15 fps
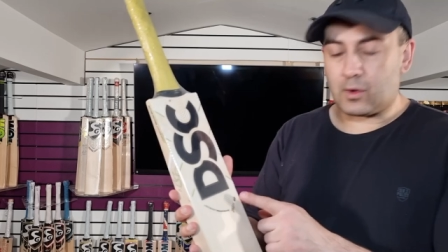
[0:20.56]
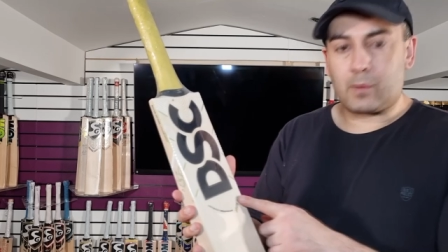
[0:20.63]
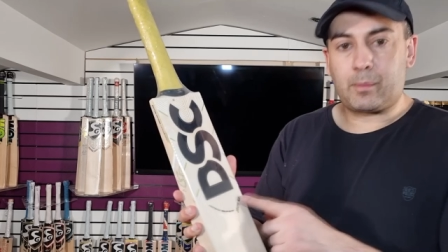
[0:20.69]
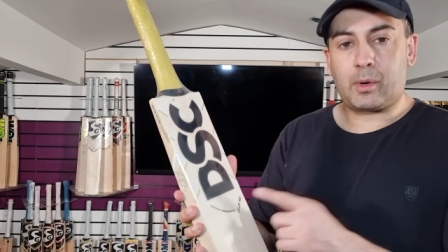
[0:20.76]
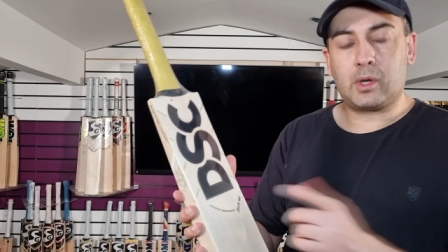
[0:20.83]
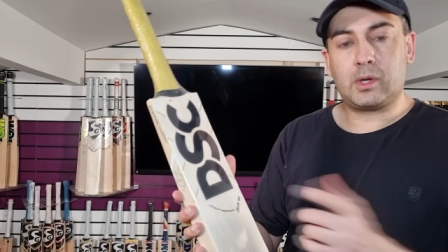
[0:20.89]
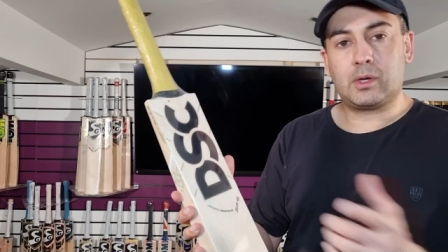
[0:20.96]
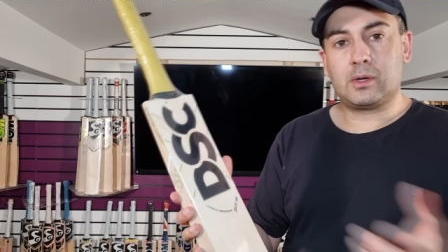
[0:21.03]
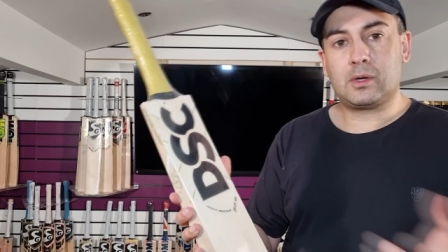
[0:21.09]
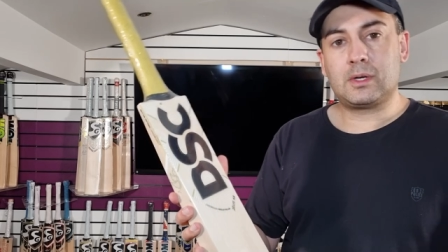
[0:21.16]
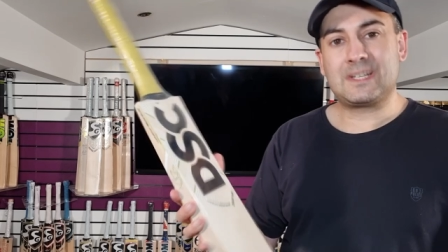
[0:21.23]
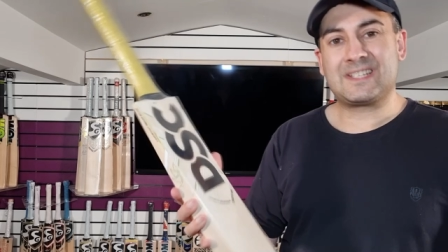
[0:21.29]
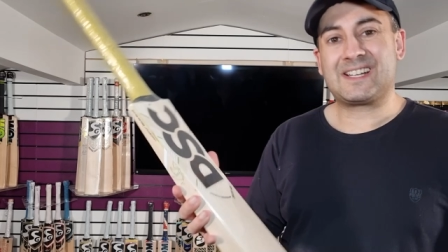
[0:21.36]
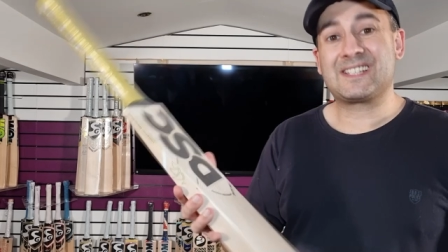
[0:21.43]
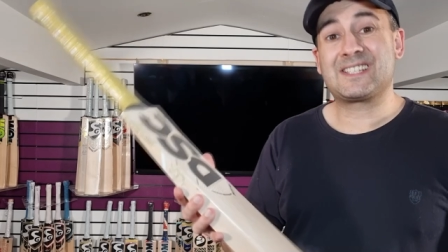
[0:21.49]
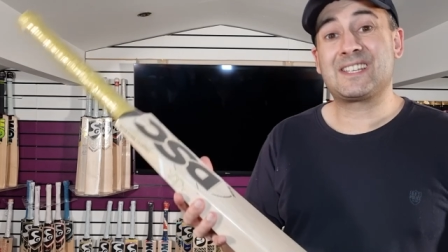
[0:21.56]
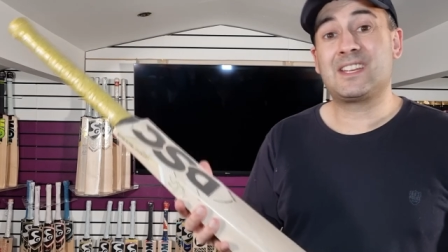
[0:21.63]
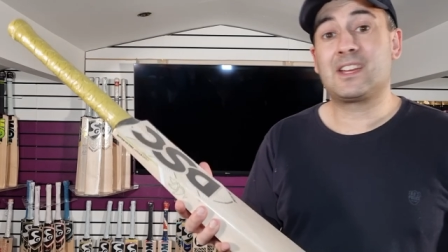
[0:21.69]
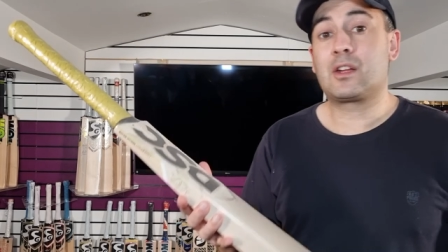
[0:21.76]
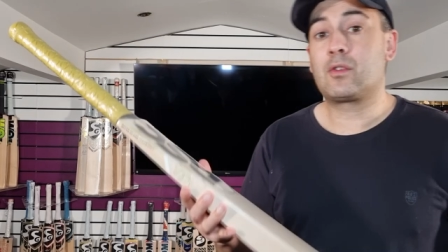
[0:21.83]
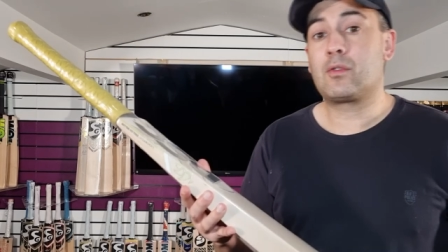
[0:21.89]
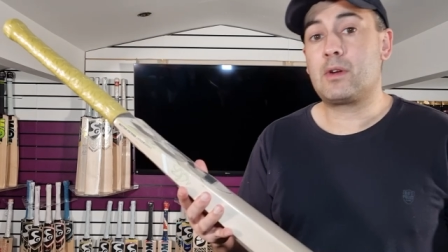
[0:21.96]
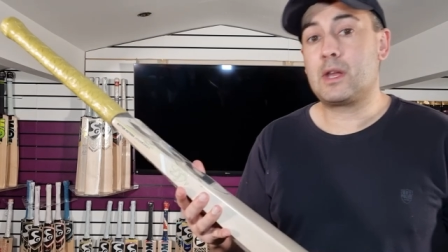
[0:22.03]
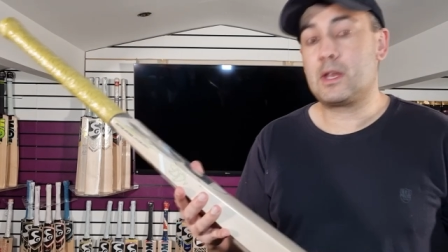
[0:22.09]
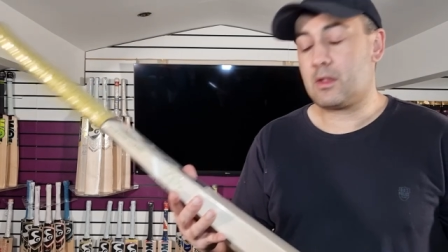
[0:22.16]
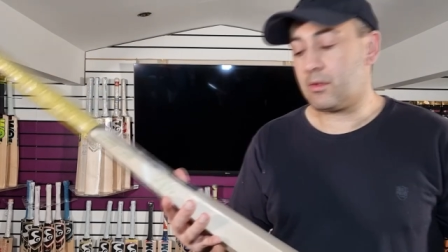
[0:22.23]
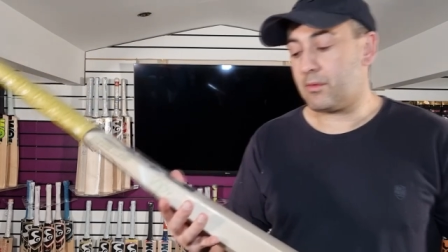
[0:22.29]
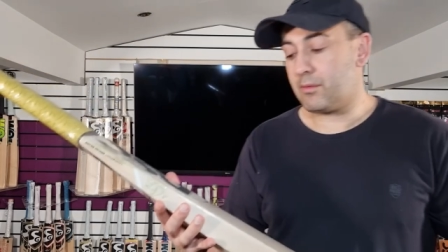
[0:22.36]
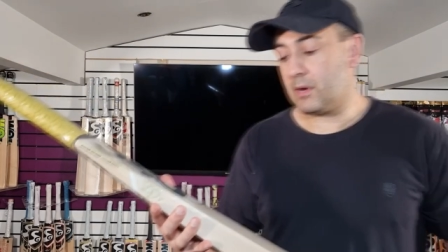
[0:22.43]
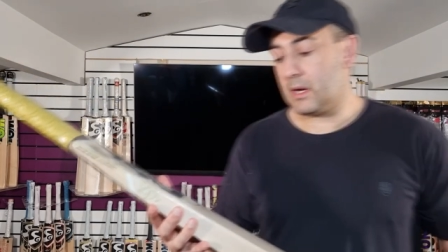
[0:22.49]
four point oh, it's actually a grade
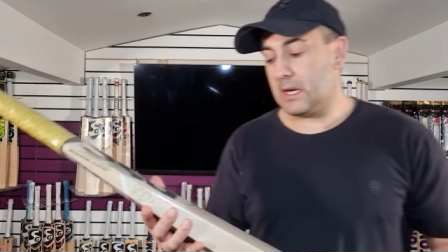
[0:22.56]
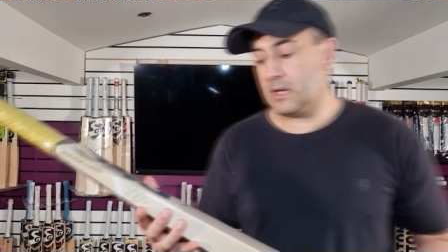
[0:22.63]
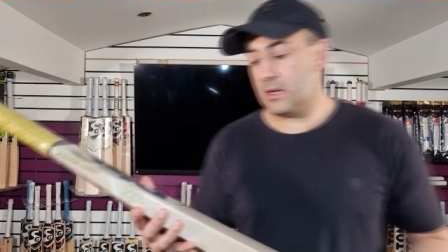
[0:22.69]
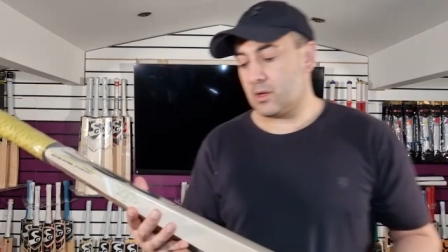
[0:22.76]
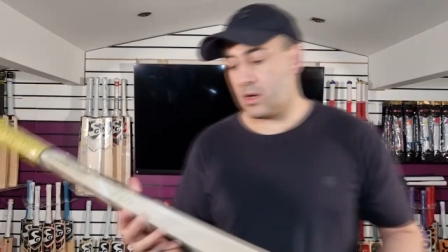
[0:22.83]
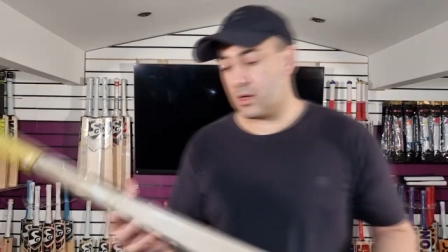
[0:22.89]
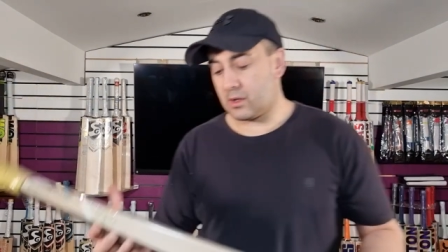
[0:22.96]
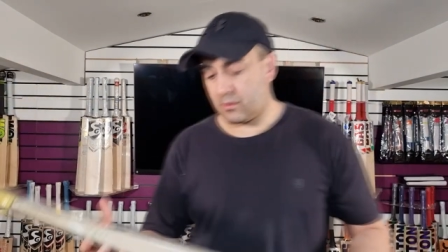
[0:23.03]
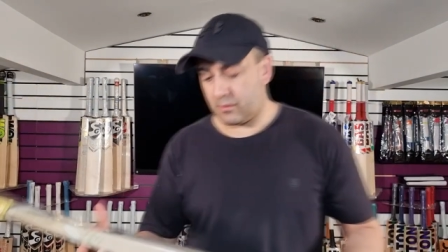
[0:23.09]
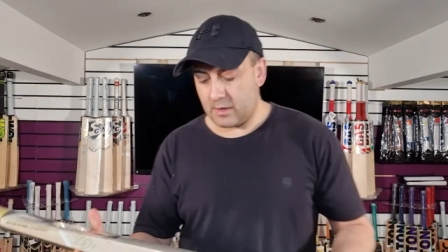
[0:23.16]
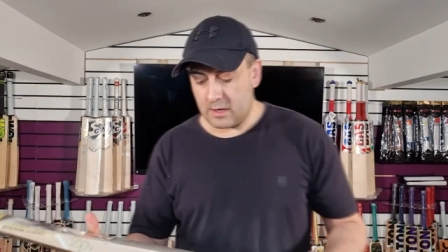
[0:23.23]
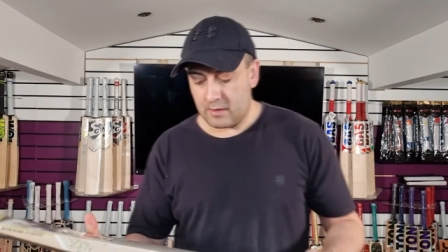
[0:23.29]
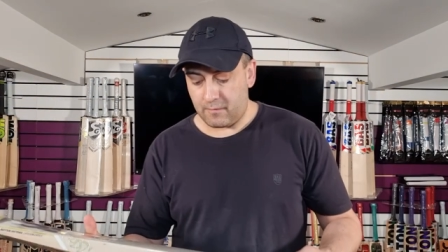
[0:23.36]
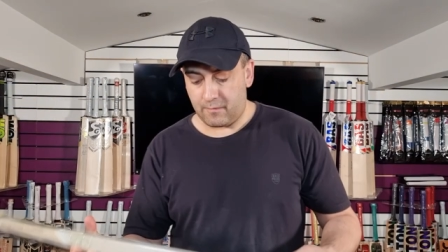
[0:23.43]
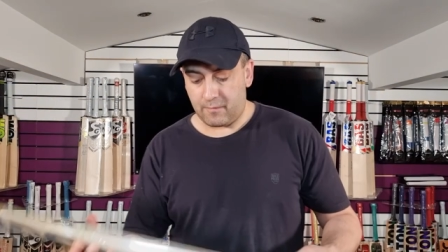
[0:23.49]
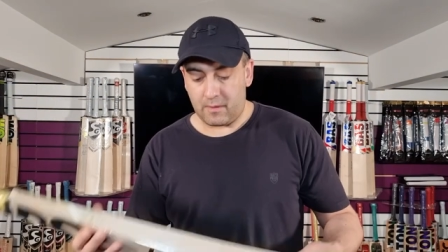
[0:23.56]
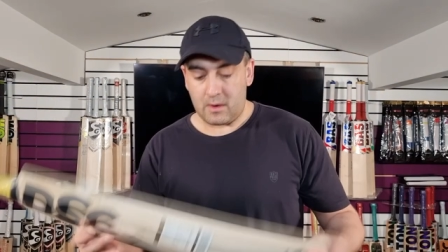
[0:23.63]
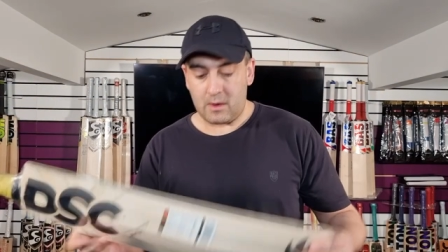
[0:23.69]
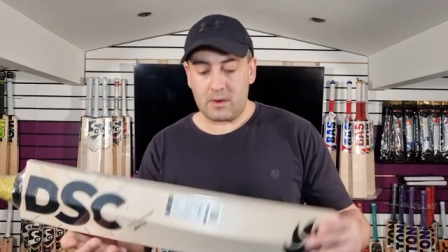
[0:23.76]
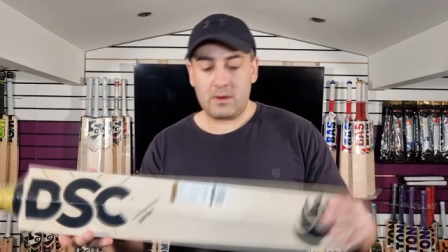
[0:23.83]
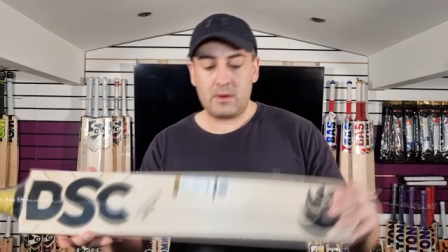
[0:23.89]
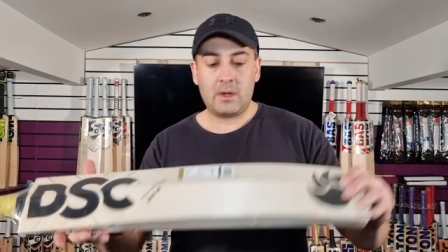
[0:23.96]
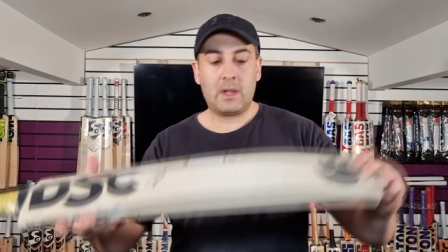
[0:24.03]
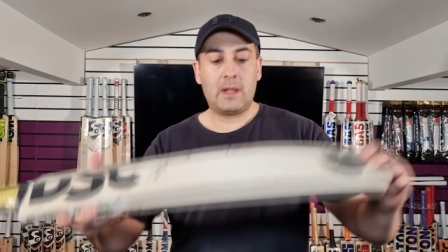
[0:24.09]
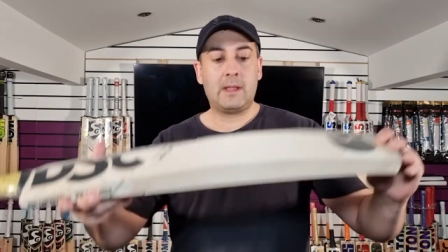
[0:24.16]
three, not a grade four.